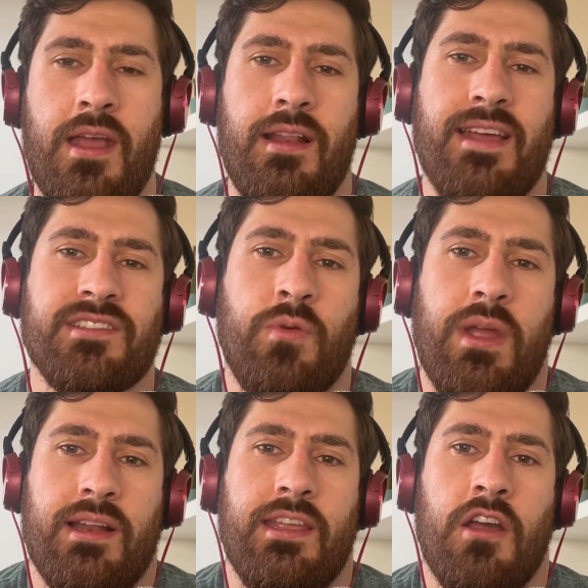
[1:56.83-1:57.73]
let's
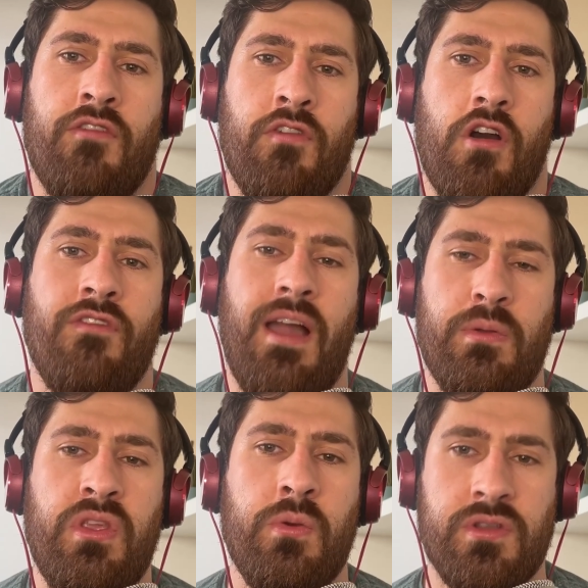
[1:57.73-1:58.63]
quickly cover off how
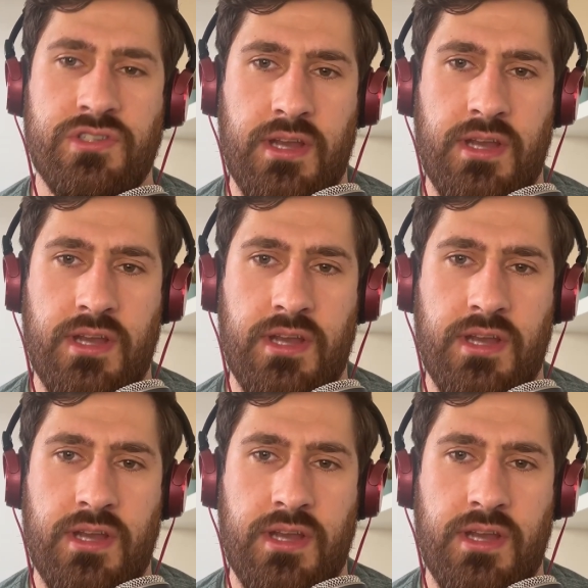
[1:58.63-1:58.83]
you can